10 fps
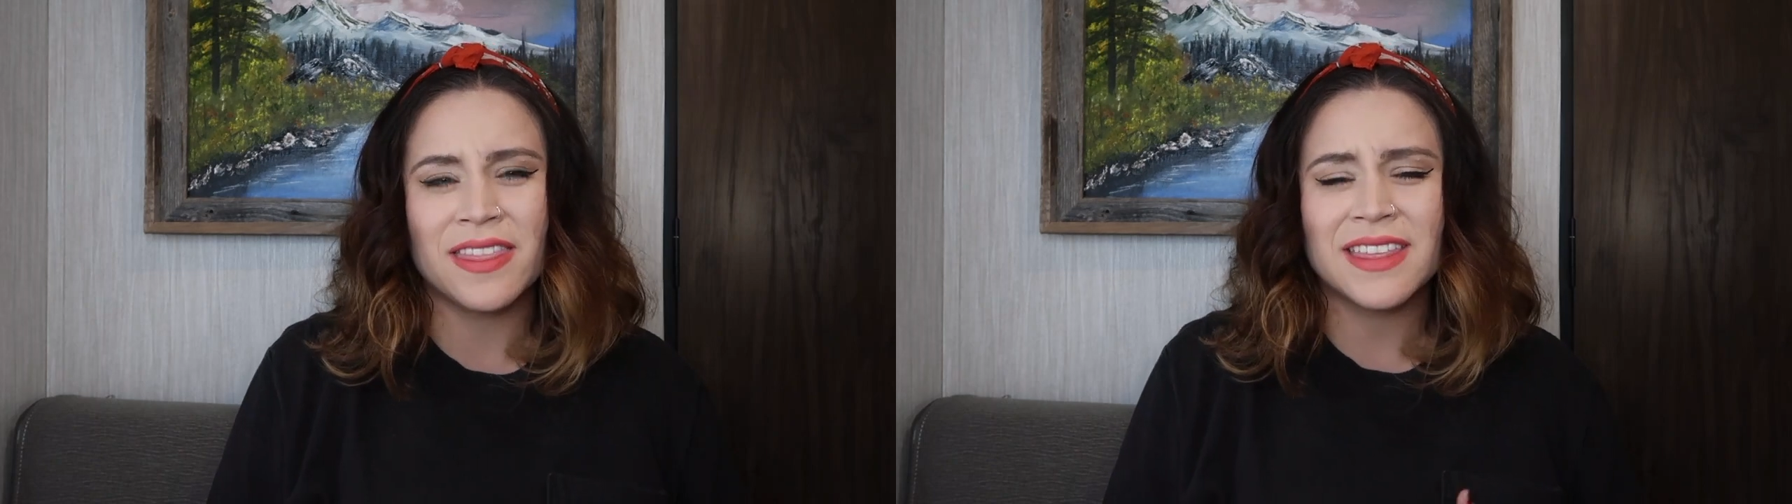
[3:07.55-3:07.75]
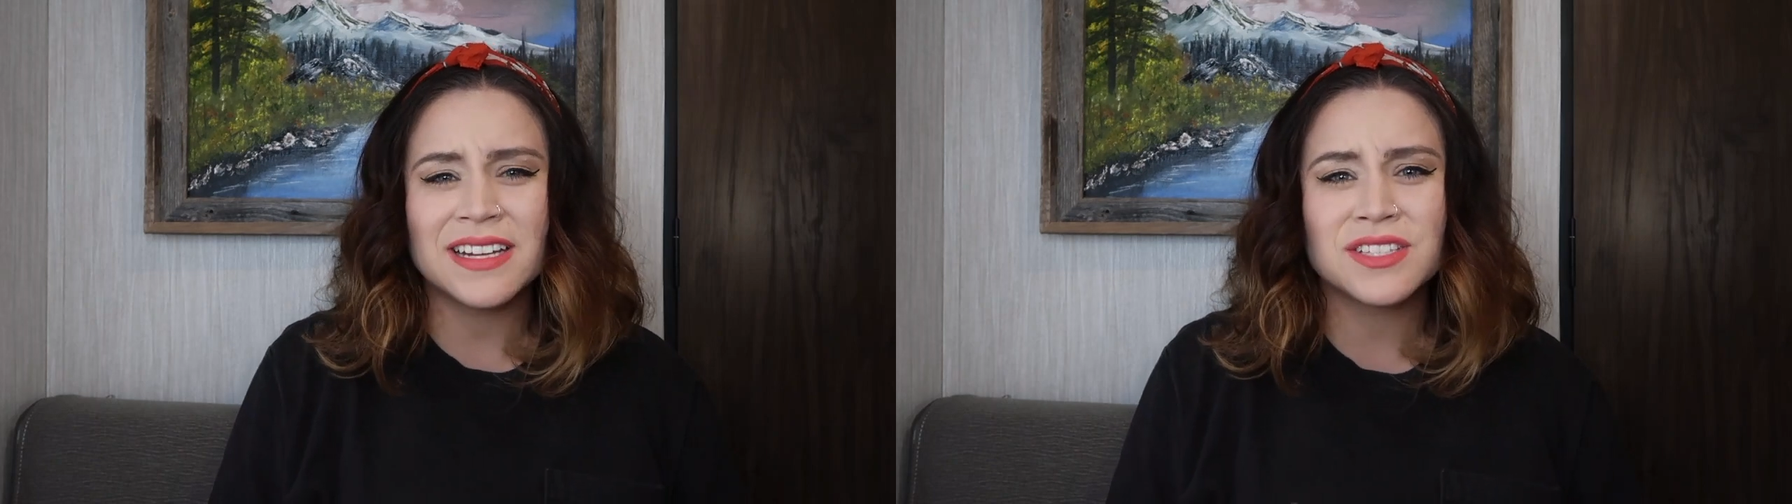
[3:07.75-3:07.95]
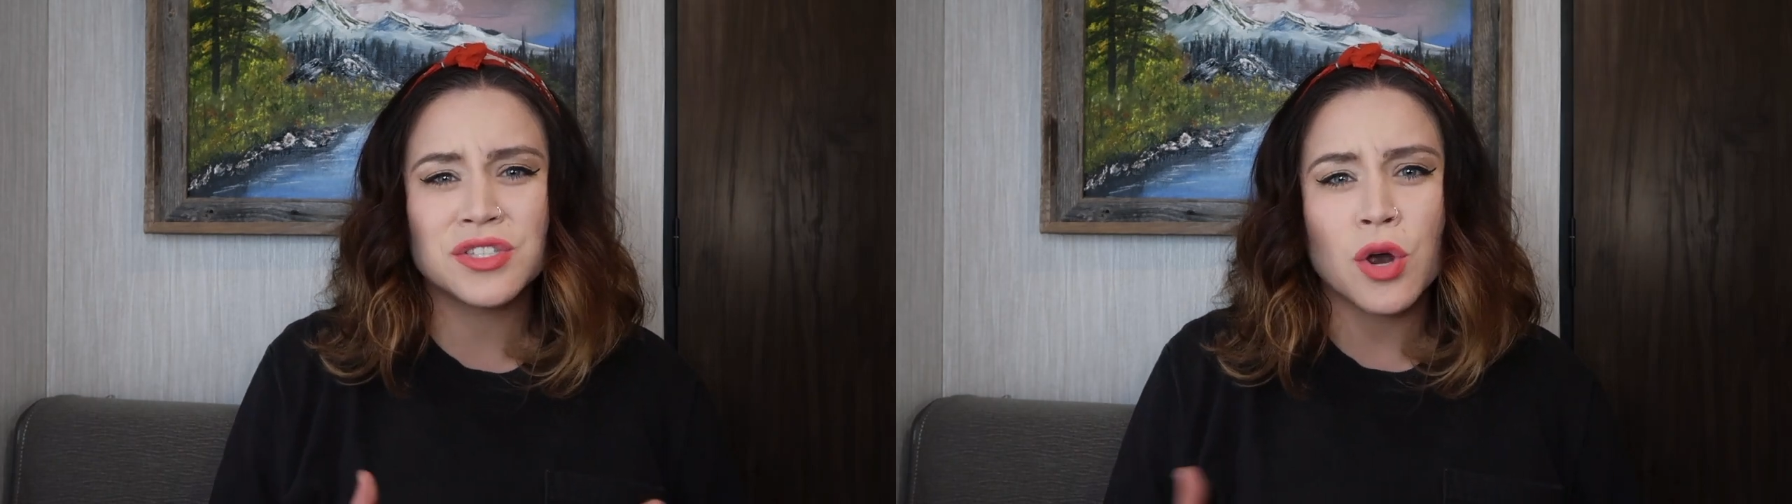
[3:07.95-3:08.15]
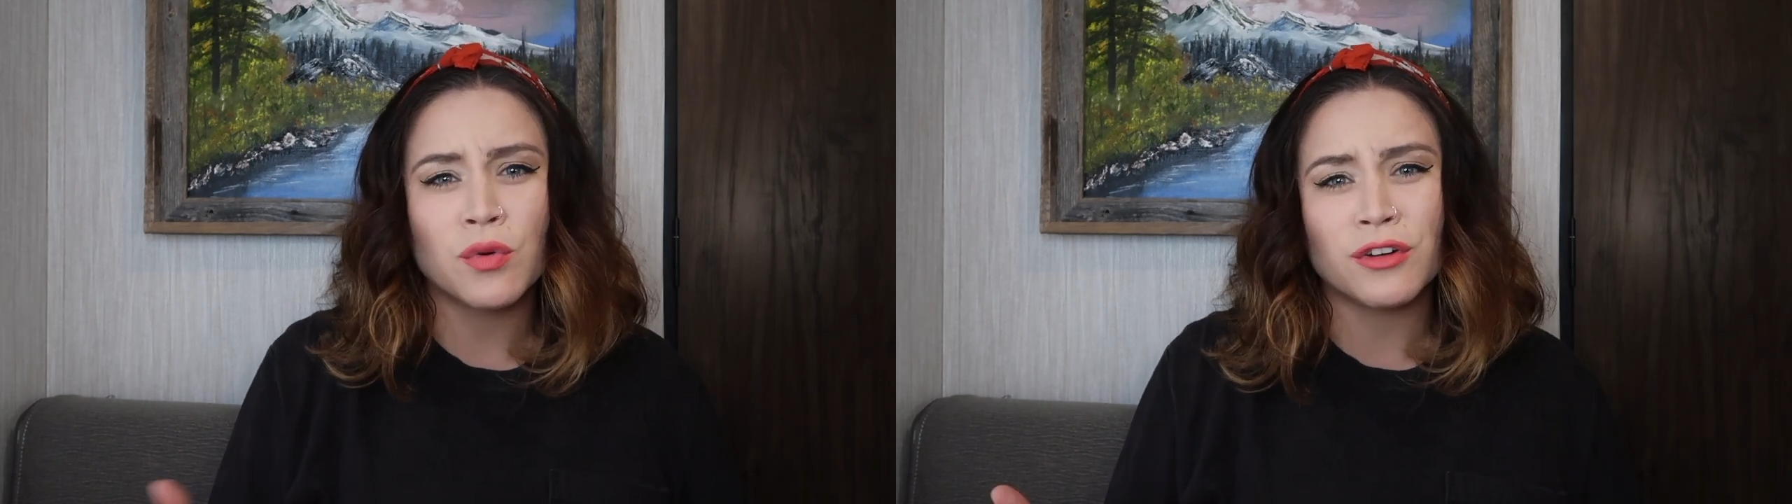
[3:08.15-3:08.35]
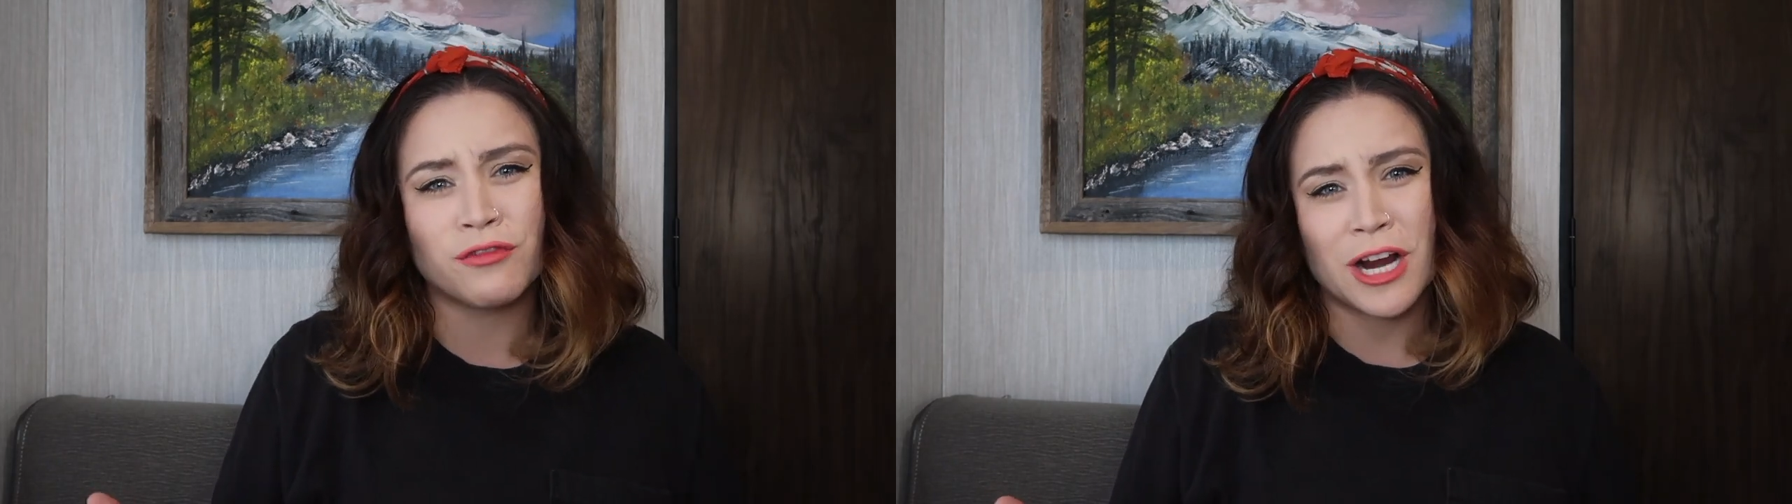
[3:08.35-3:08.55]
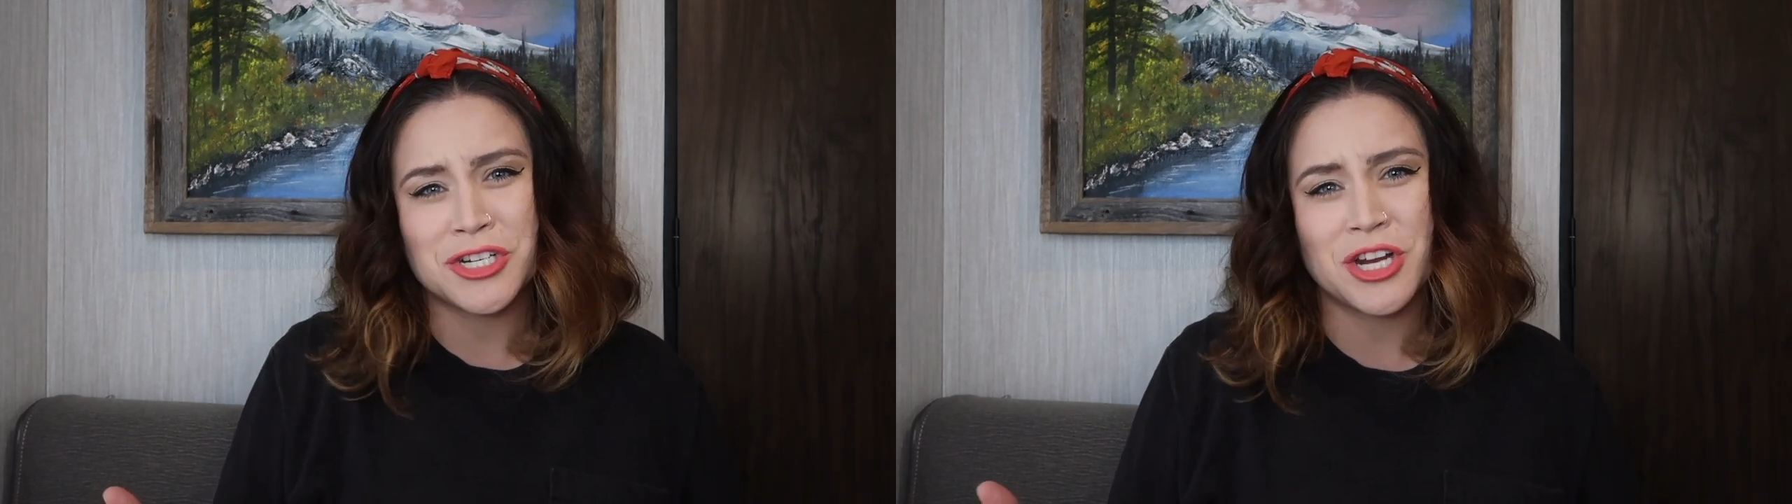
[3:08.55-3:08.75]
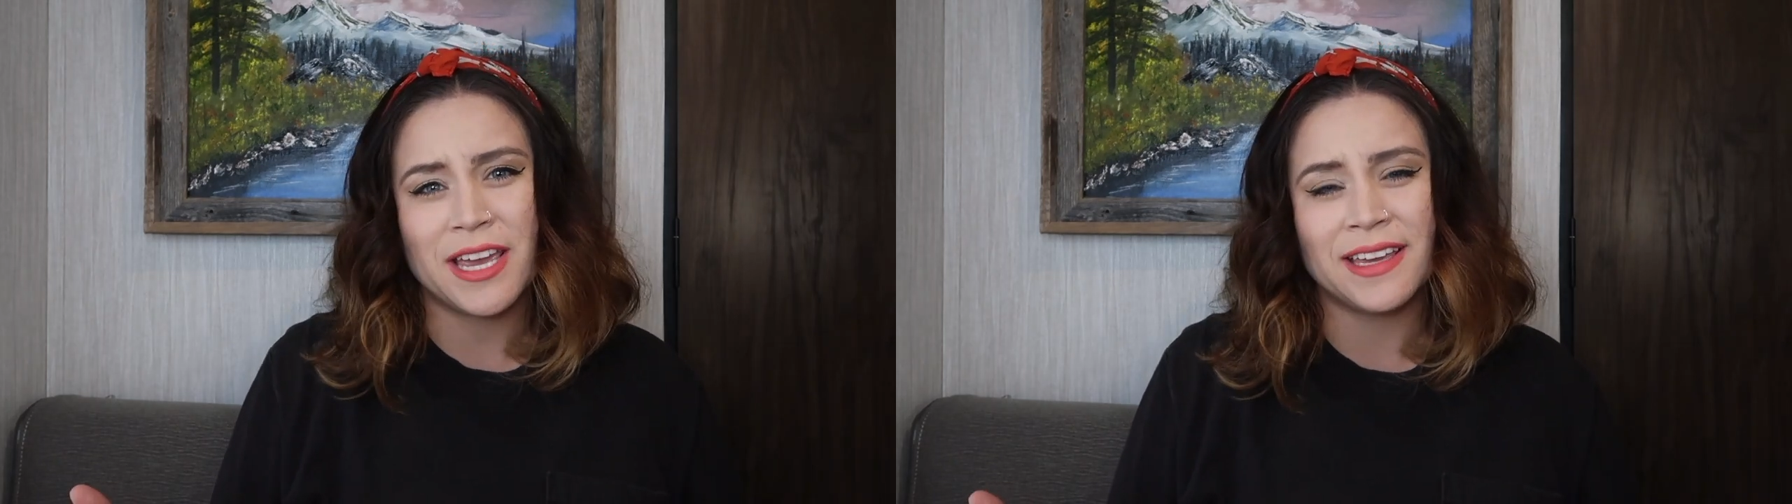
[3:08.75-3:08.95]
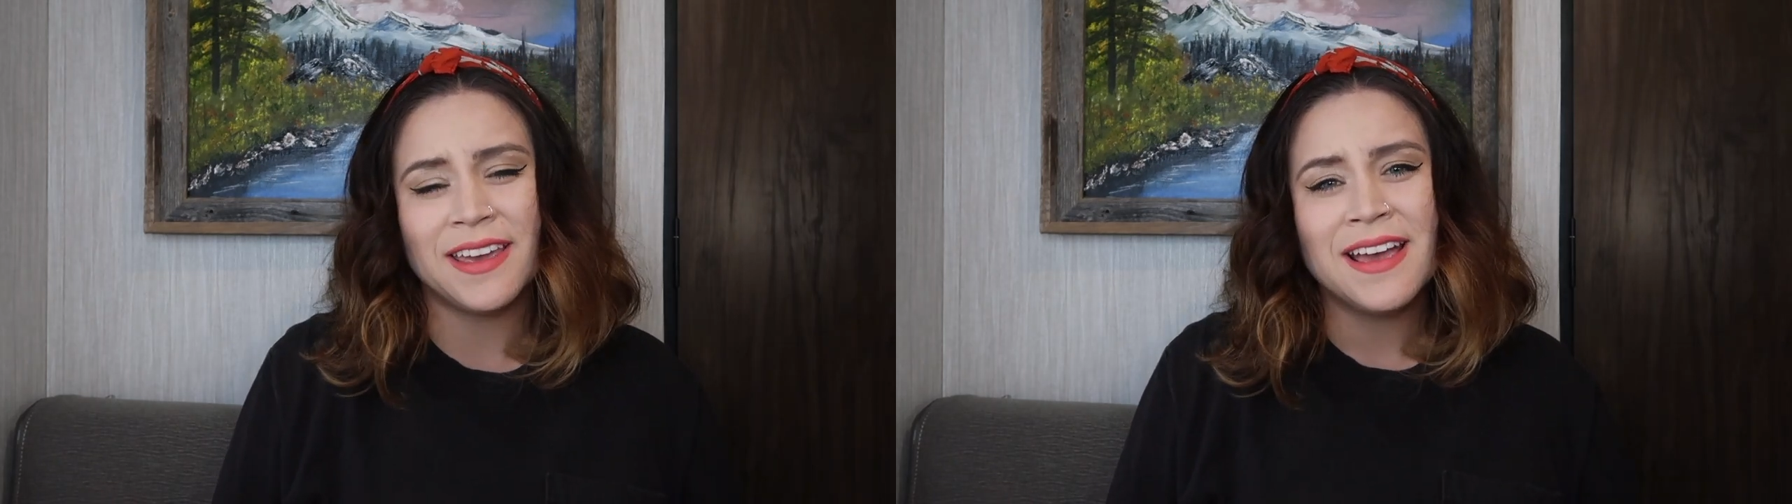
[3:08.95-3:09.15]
And that's so refreshing,